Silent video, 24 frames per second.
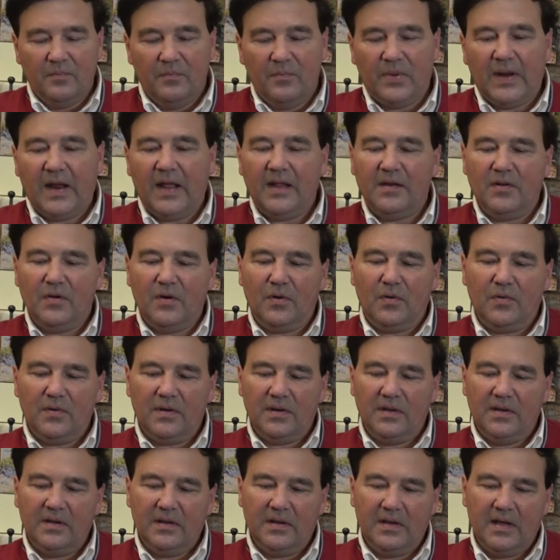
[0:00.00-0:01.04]
but I don't.
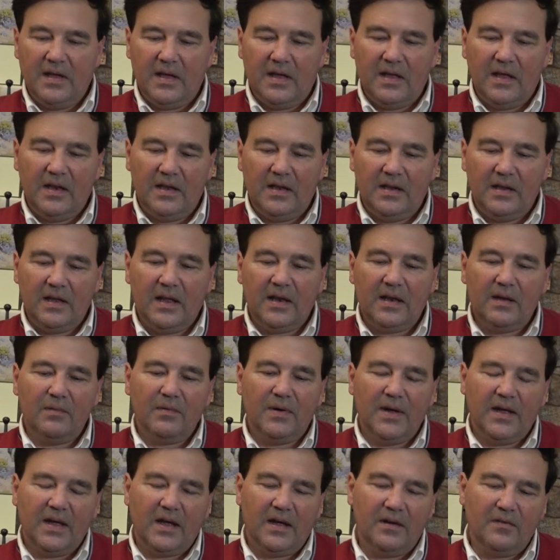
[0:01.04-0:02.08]
And
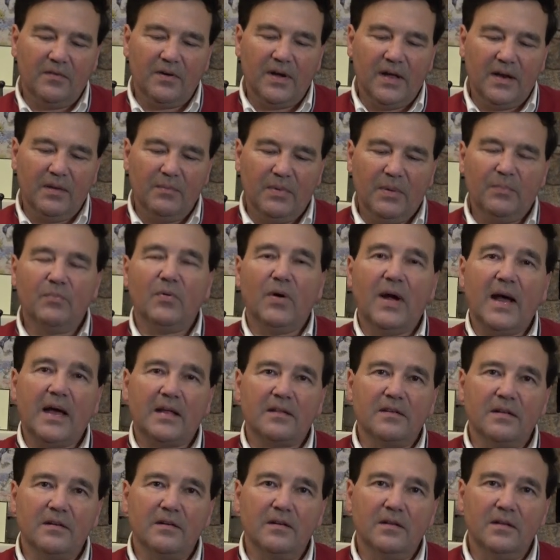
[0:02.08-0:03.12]
anyway, I try to be
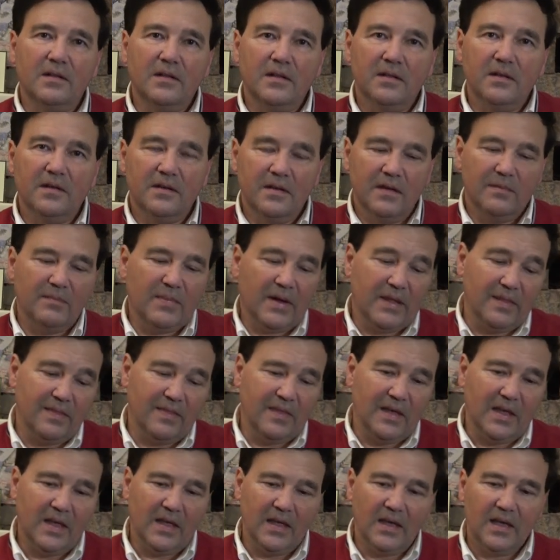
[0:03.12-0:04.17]
practical in my
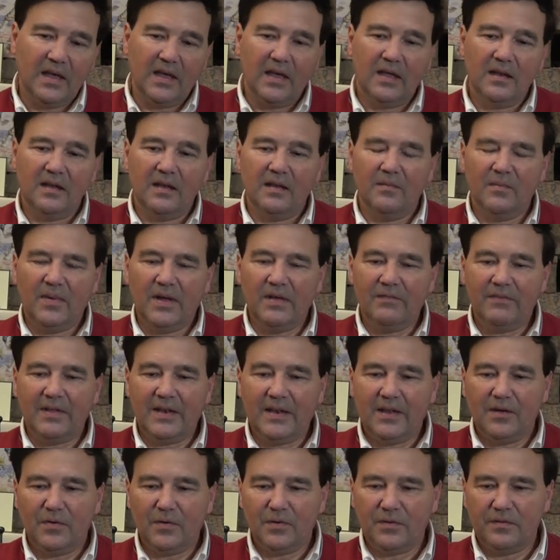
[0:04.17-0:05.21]
thinking and in my
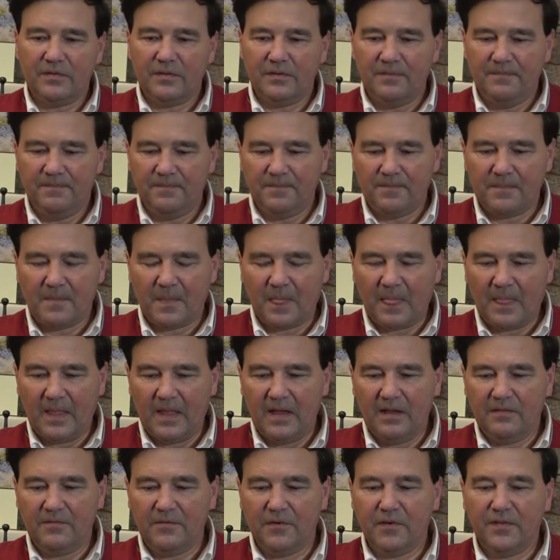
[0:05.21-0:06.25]
videos.
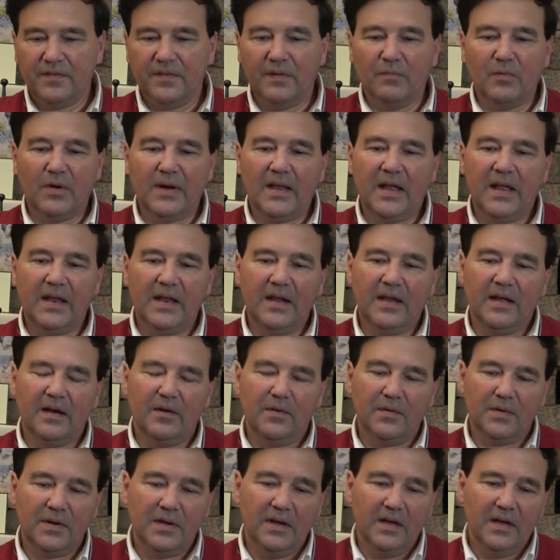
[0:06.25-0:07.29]
And for someone heading
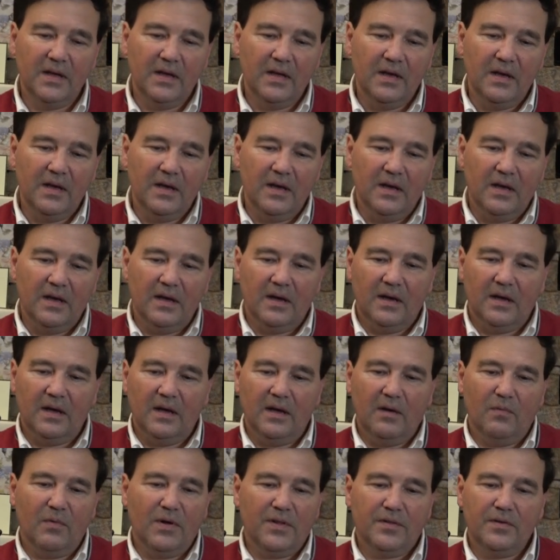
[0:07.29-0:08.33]
out,
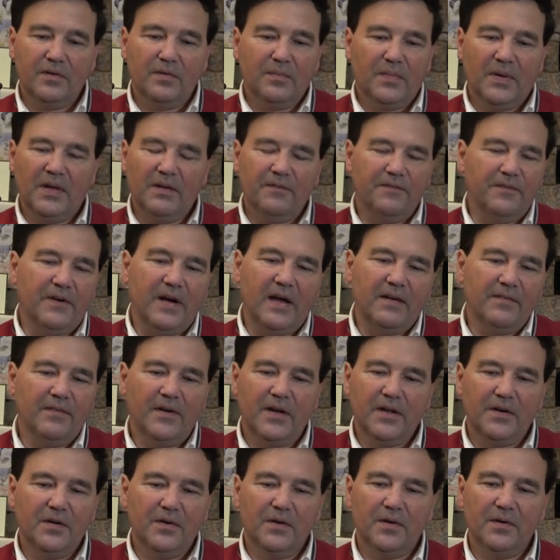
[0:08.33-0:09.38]
whether you pay
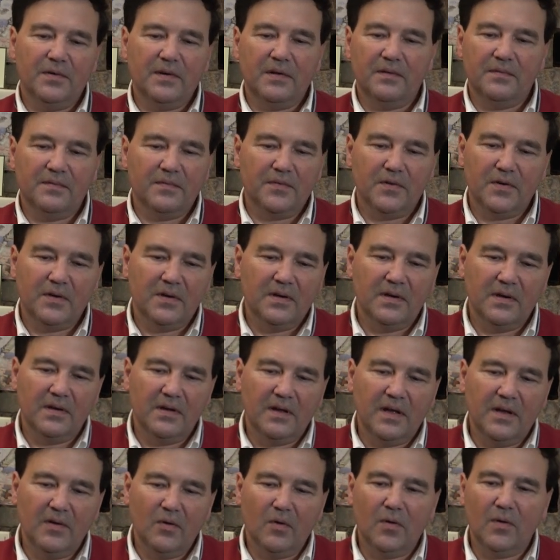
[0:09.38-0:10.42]
$500 for
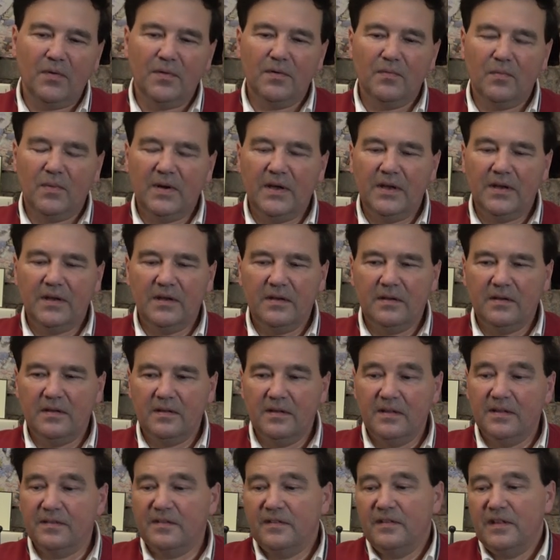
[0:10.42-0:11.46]
an older one
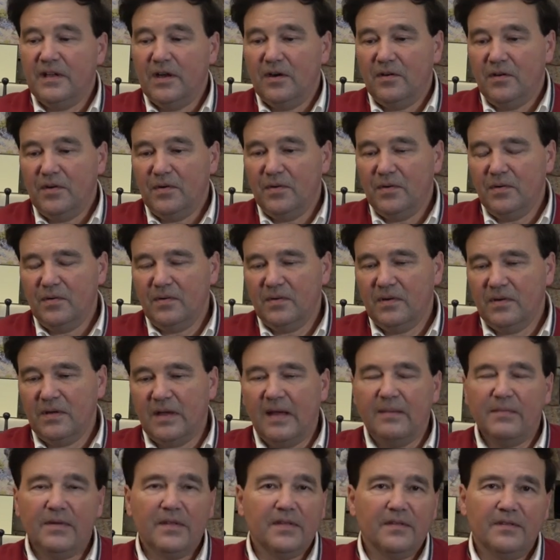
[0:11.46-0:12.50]
that's near new,
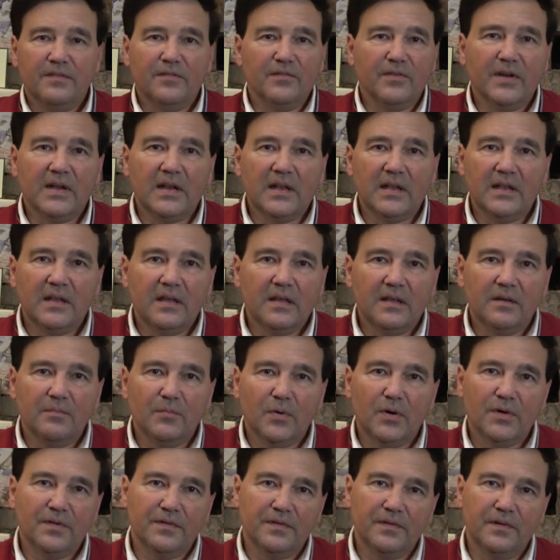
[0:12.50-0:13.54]
I mean, it's strictly
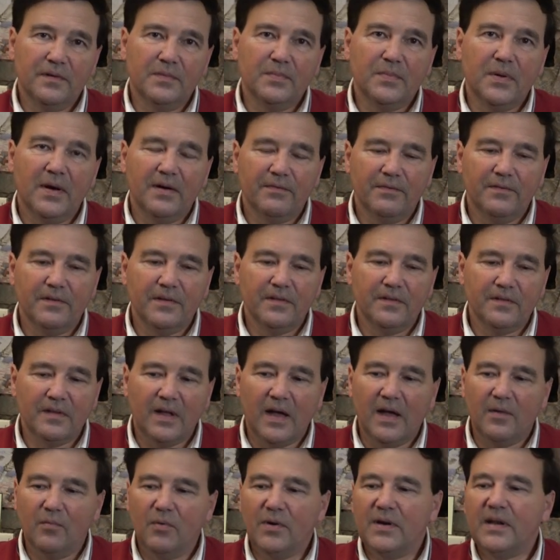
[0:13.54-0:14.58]
personal preference.
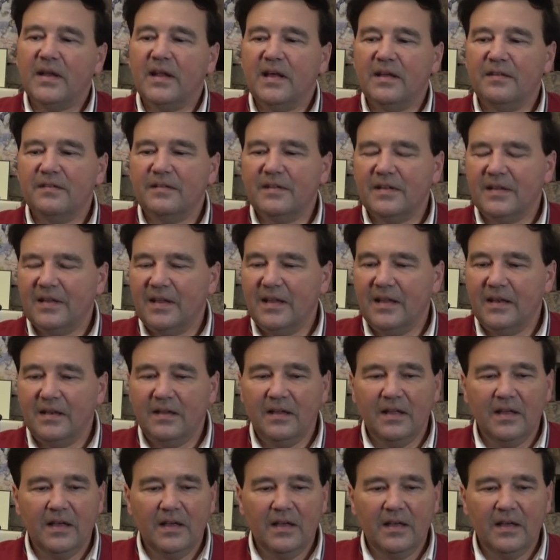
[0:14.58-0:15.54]
I wouldn't hesitate